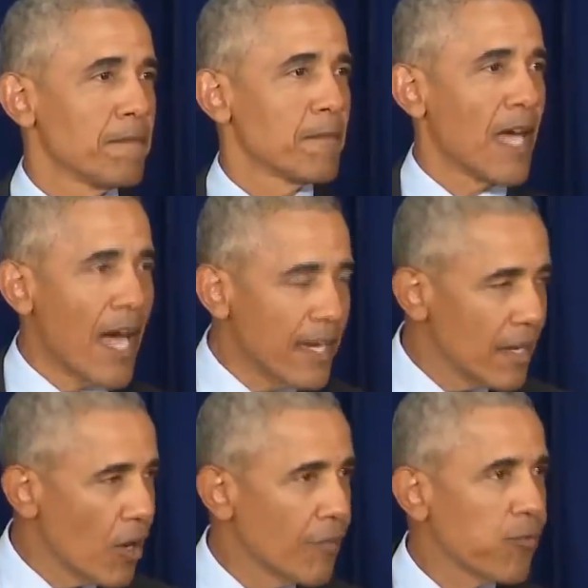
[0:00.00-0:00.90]

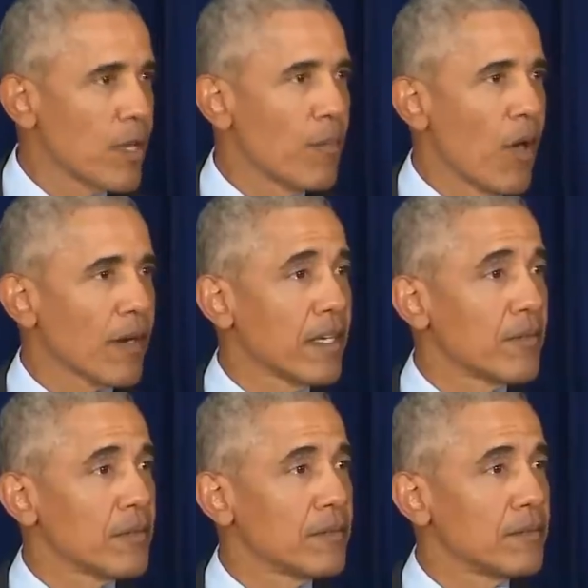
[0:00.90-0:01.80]
guiding our free market
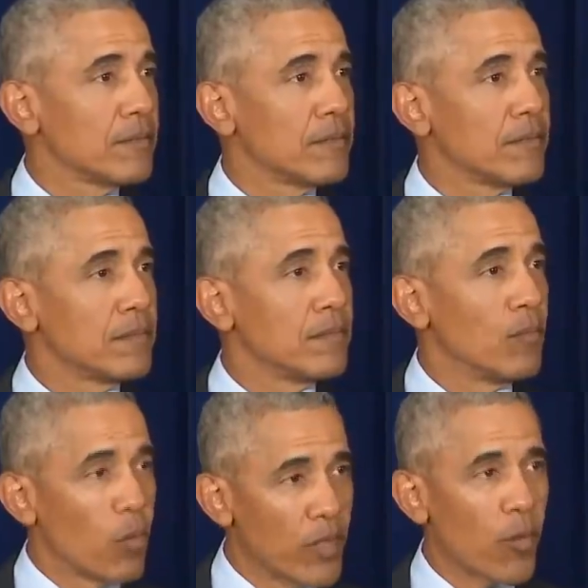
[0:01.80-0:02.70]

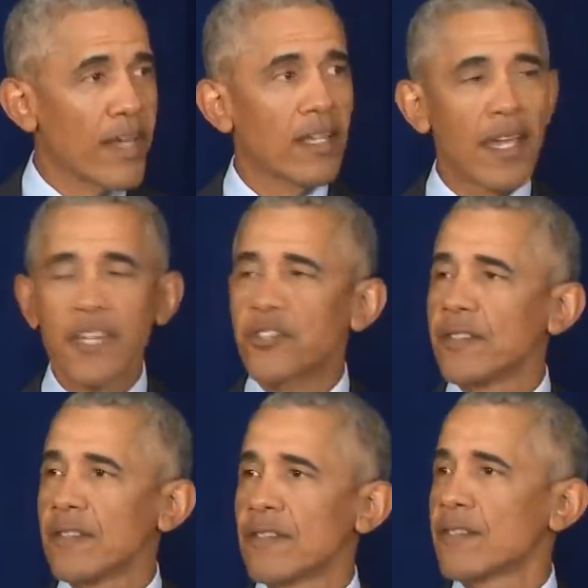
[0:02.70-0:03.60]
with
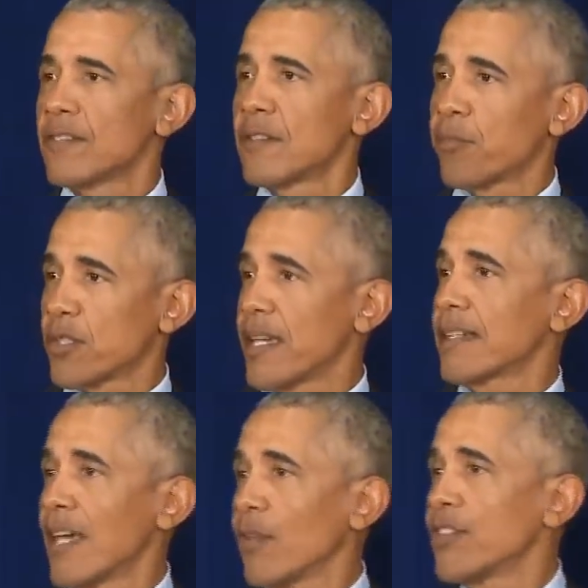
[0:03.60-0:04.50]
regulations to
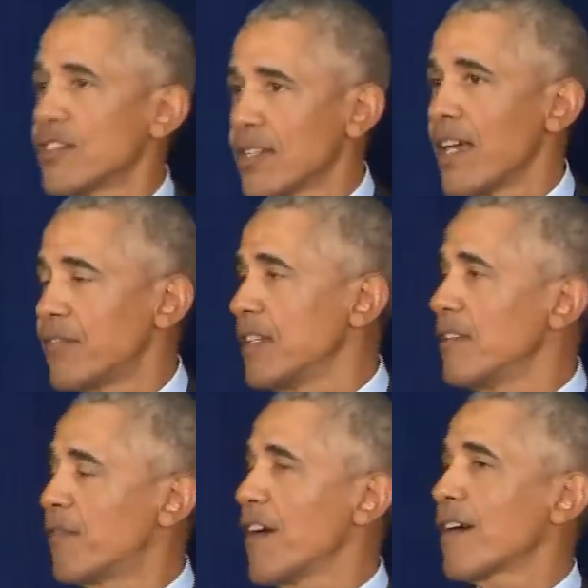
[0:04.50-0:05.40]
protect health and safety
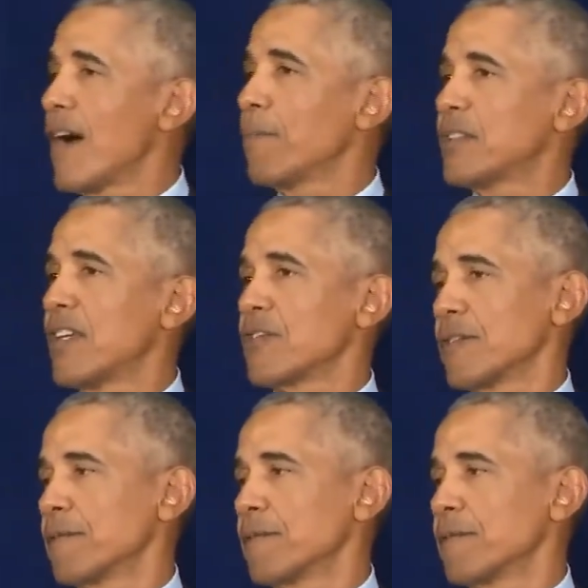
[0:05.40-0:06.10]
and fair competition,